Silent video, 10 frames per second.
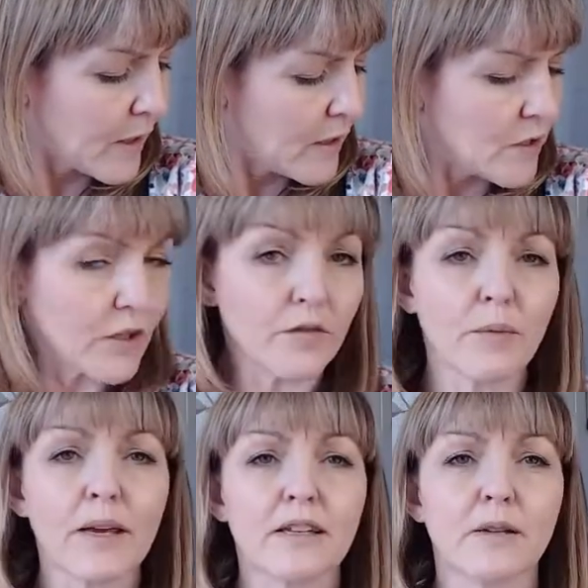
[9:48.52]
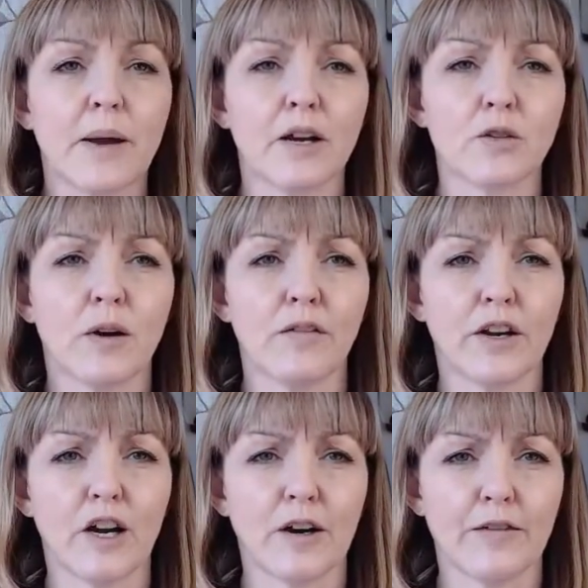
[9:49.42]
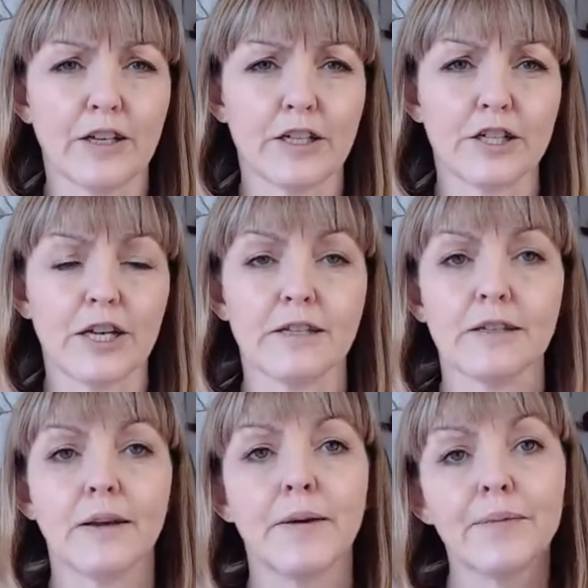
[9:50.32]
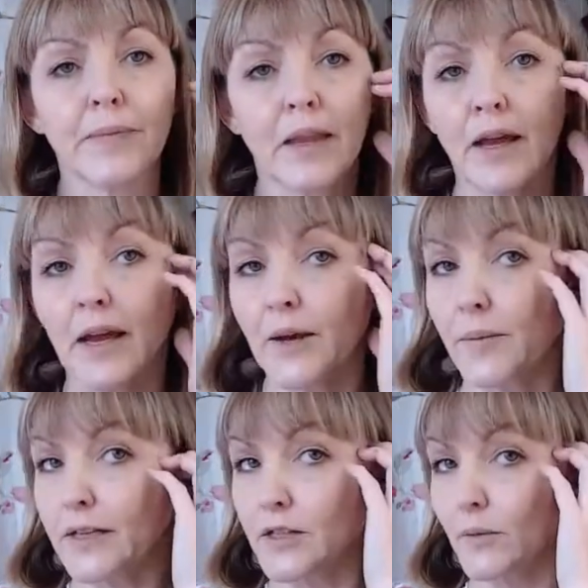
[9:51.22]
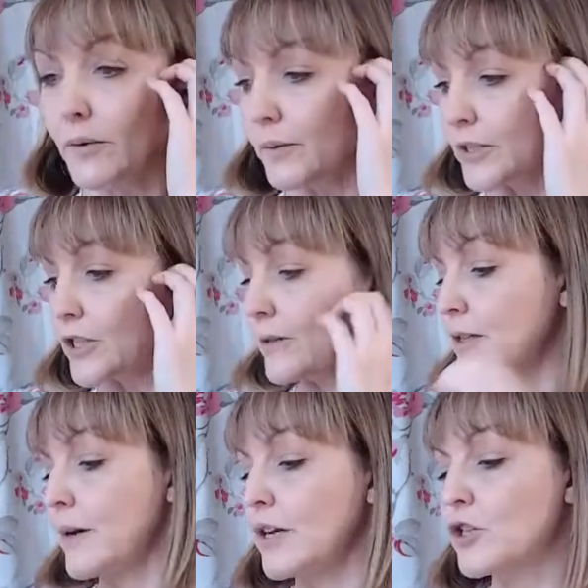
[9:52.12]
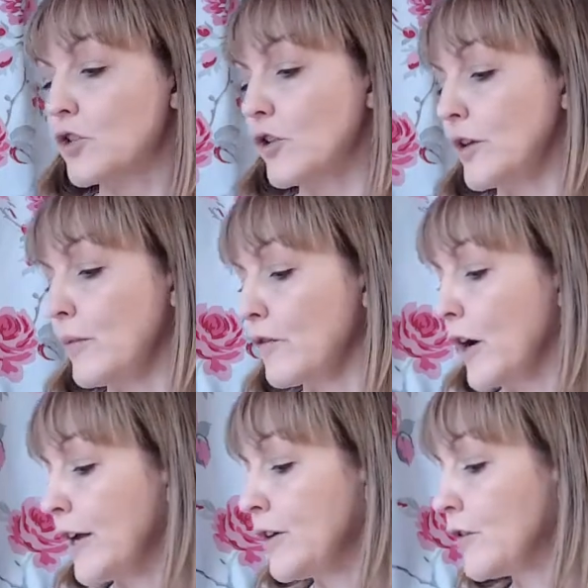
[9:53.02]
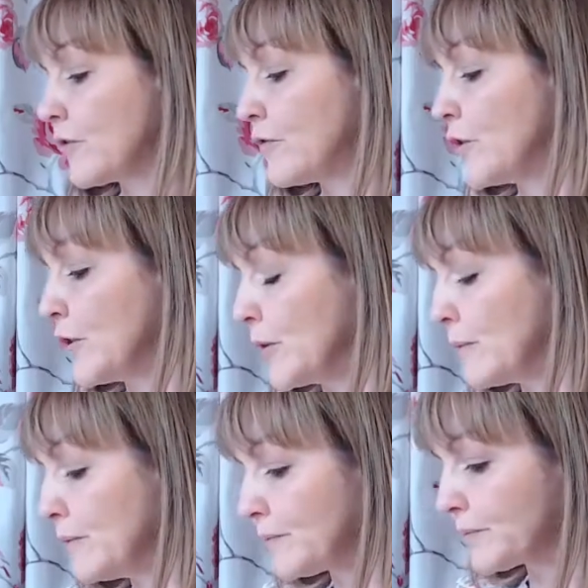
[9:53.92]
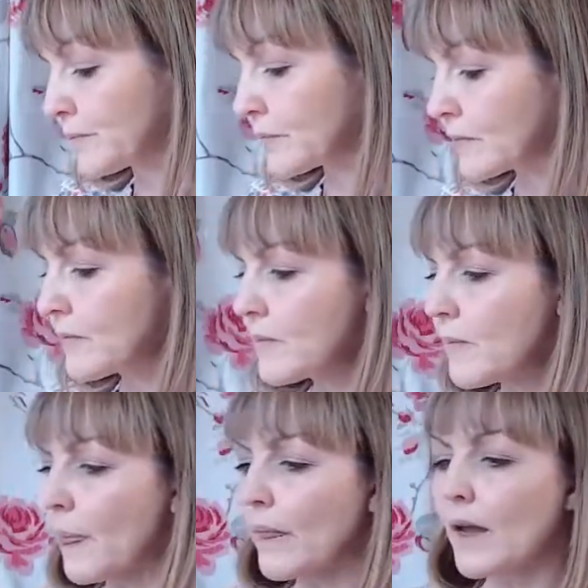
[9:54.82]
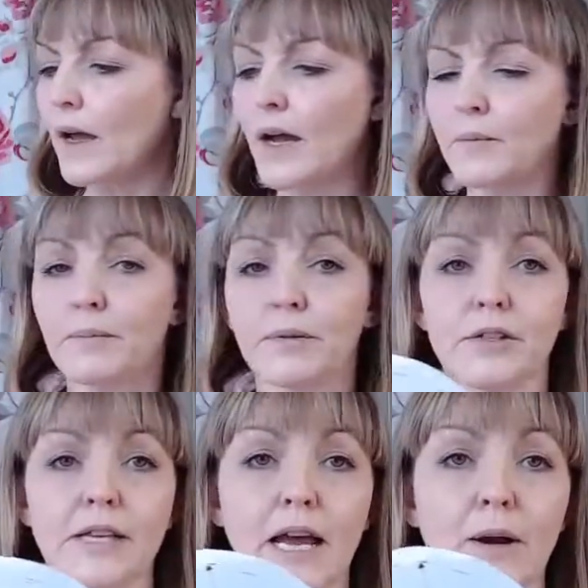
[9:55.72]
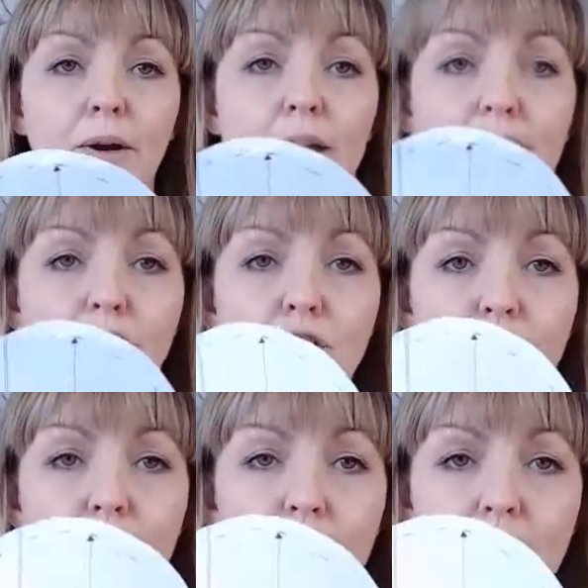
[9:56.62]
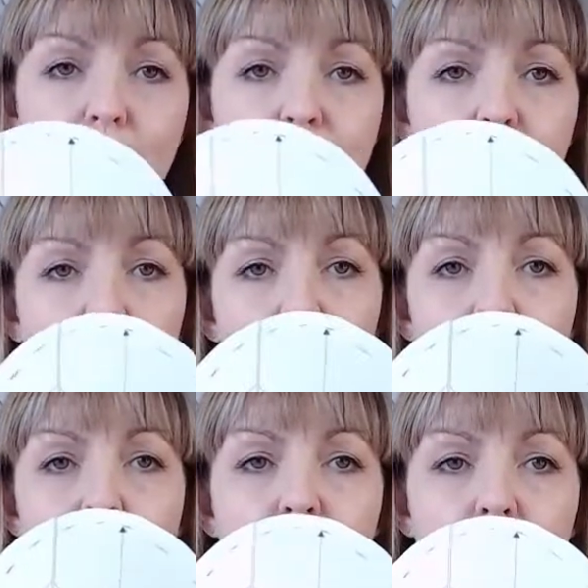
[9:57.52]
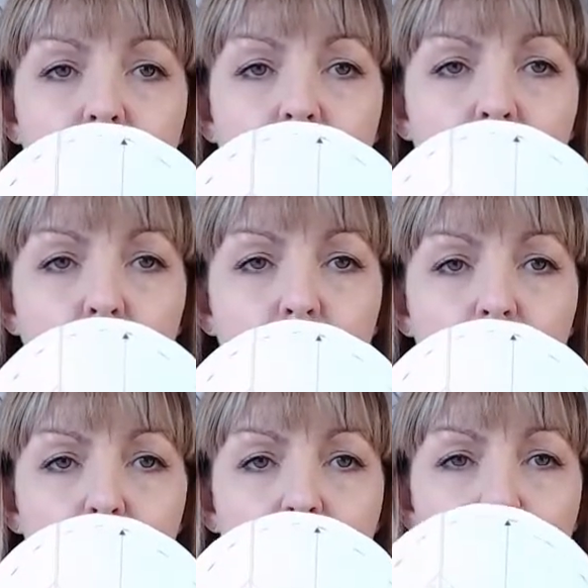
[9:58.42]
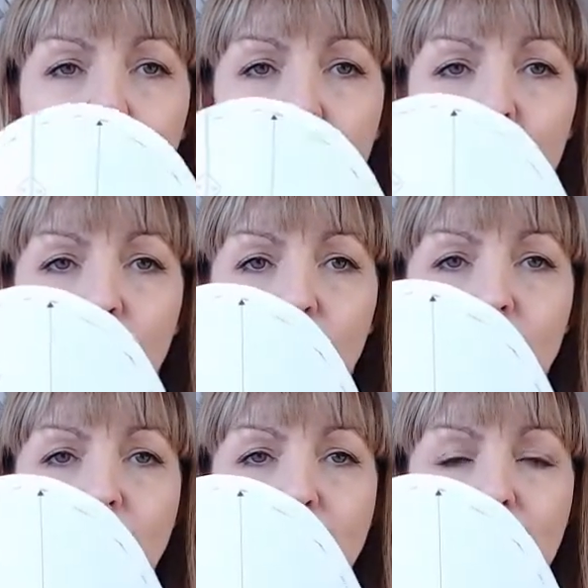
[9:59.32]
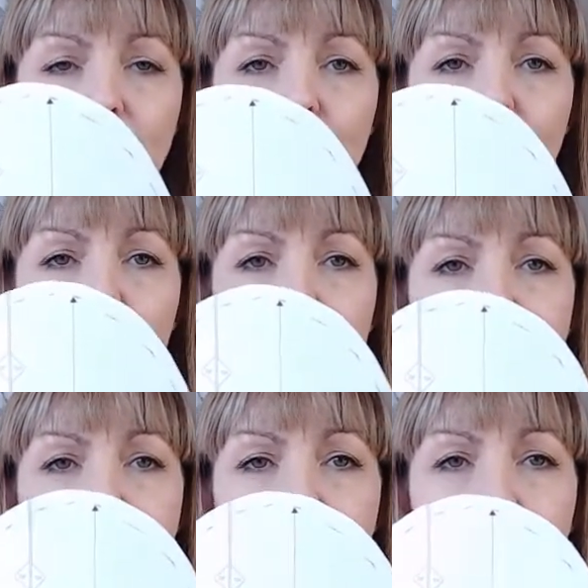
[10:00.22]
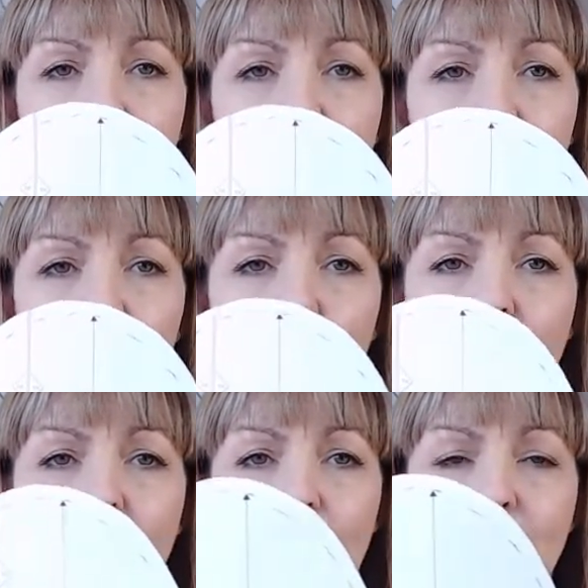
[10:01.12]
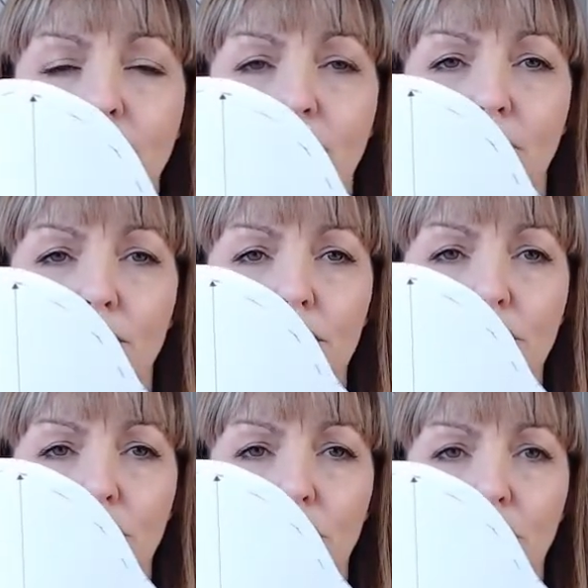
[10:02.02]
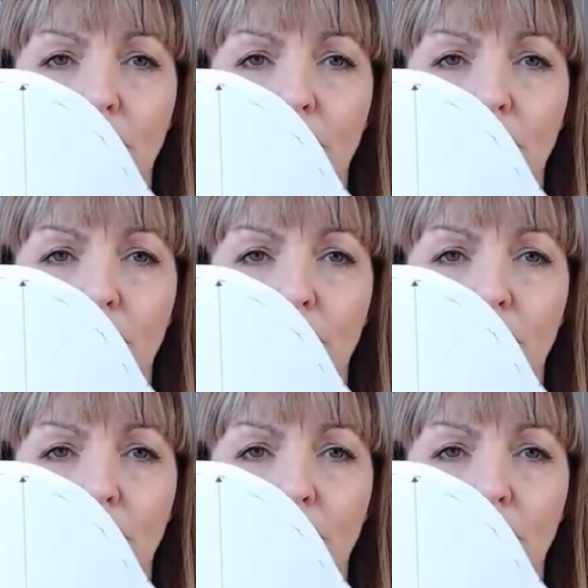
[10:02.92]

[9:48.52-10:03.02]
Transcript: So for me, it's about 12.5 inches. And so what we want to do is make sure that we've got enough room, plus our inch of ease, between our, kind of across this area here. This is the area where it's going to